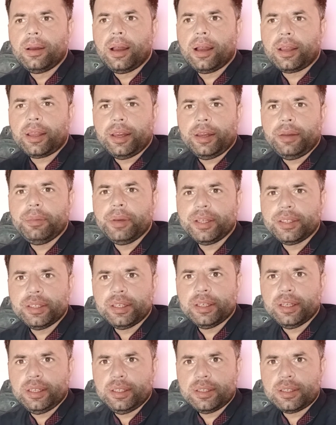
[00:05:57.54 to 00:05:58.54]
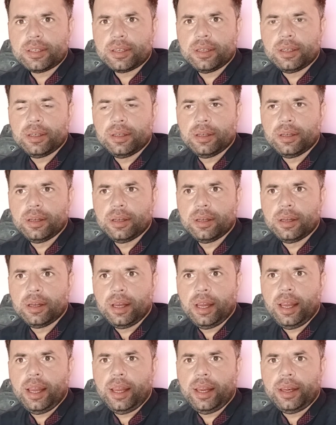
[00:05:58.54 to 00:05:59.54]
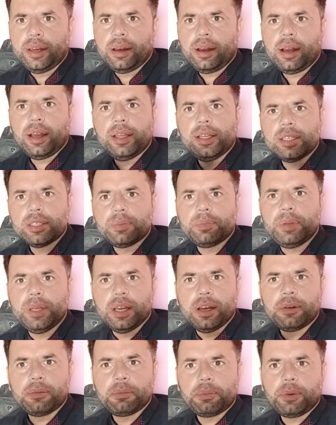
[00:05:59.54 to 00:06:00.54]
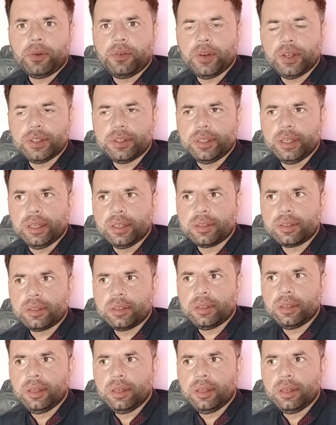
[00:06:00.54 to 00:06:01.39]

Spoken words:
academic journalist and ISPR professionals.